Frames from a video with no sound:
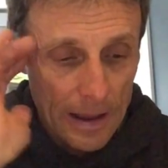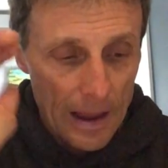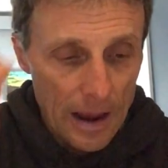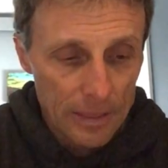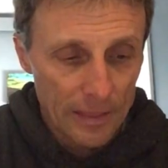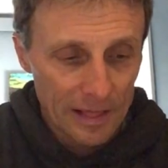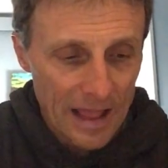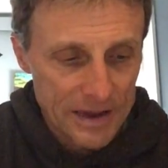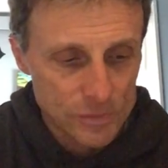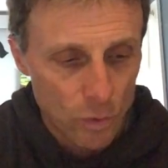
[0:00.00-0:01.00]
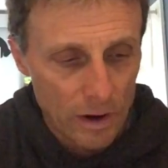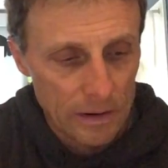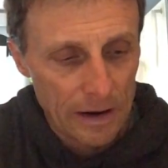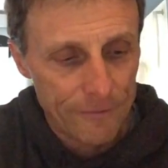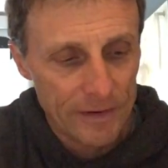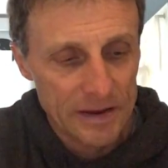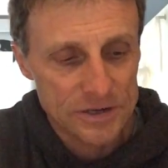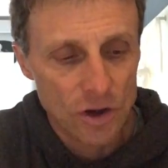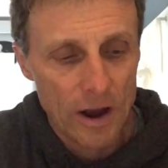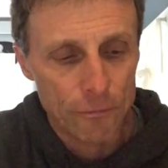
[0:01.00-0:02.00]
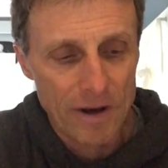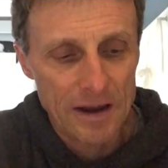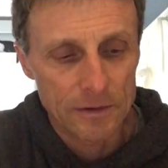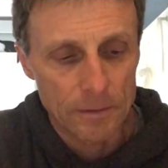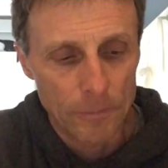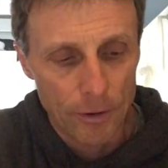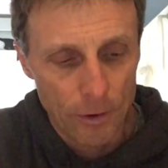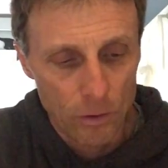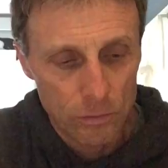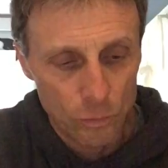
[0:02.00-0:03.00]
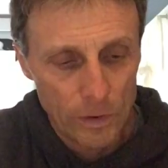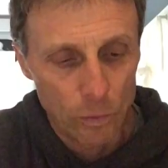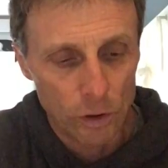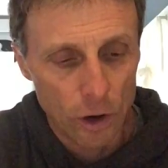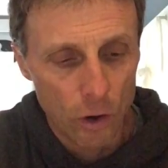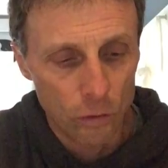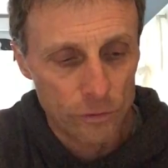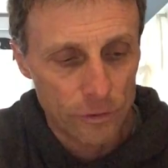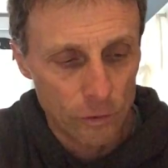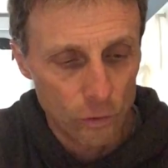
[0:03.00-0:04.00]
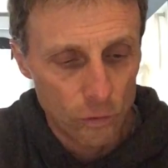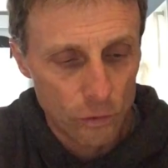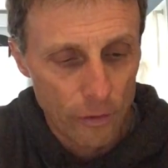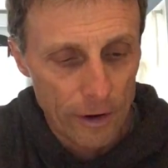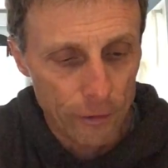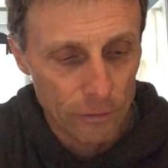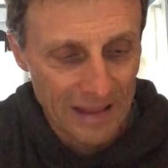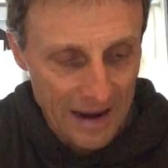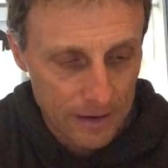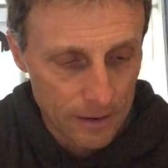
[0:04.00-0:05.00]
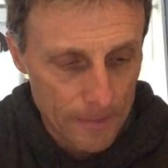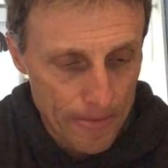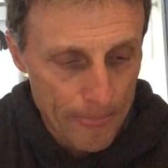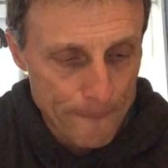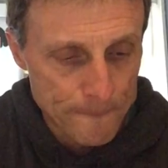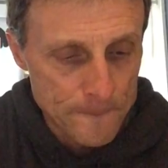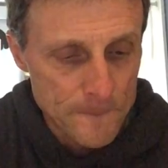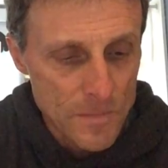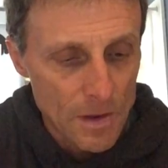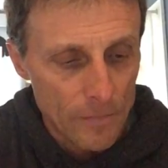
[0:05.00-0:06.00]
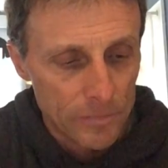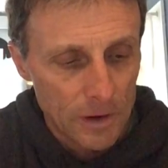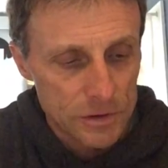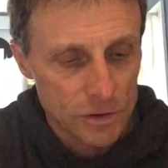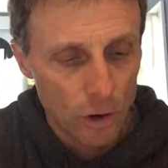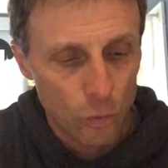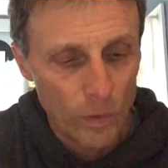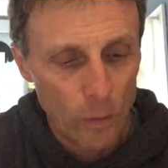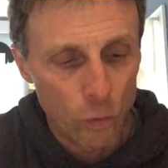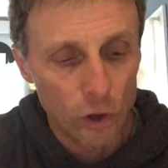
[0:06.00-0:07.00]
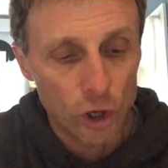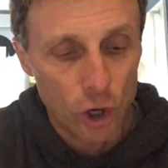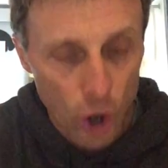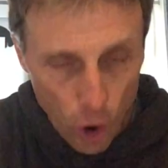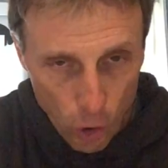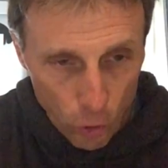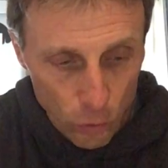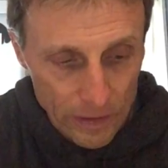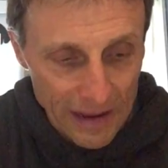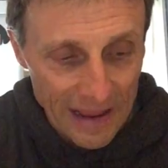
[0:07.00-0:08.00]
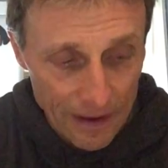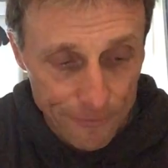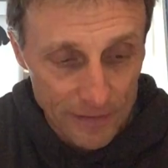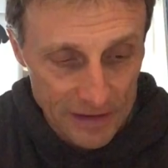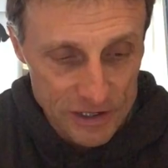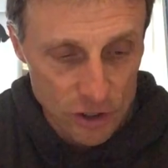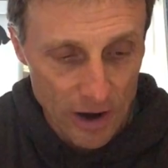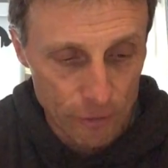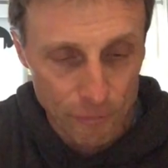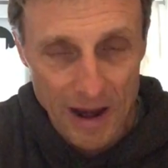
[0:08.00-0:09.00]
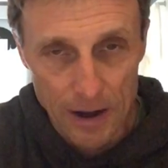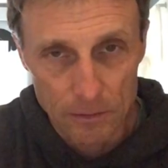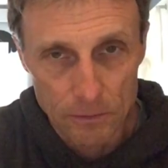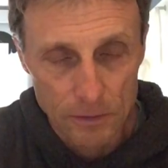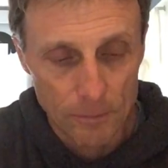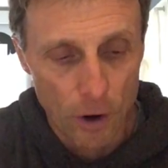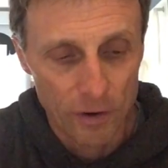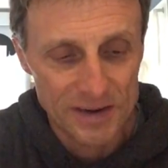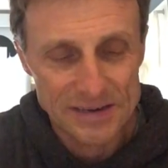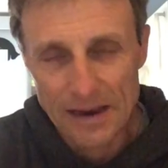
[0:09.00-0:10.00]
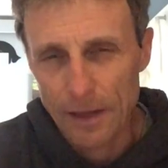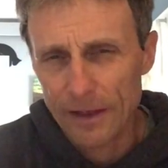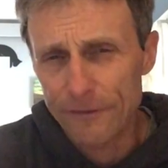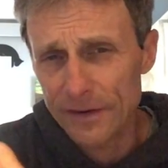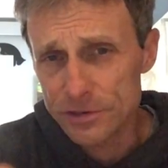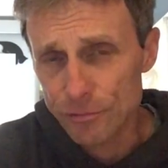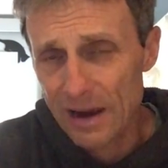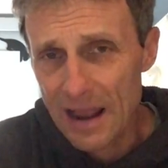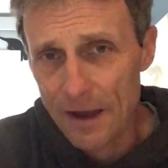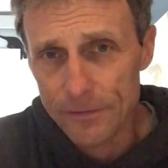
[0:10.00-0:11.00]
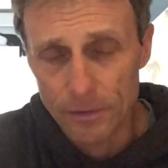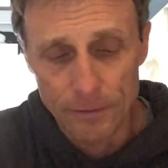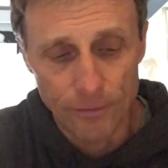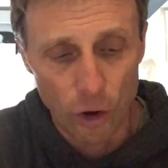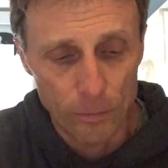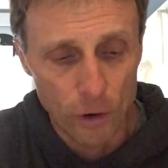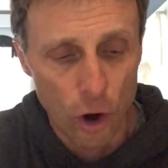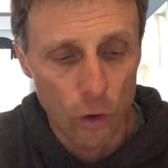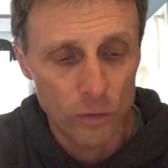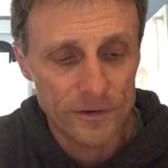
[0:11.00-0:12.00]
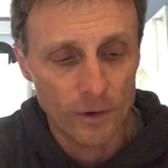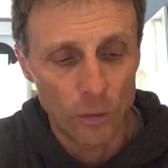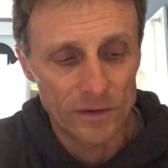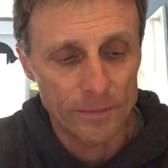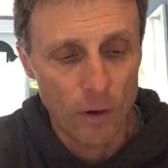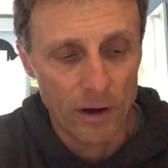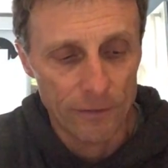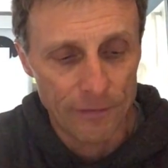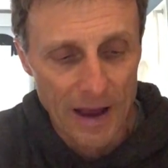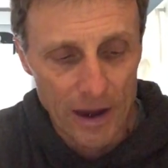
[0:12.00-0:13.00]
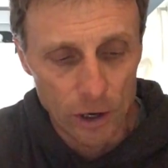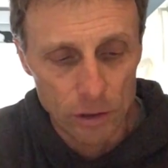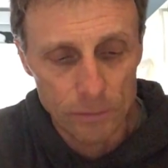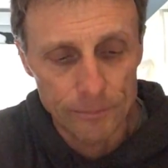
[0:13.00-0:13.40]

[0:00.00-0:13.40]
And then the last one, if it does not rain tomorrow, we will go to Crater Lake. So we will go if it does not rain tomorrow. You see how that fits right after the verb go, so it's modifying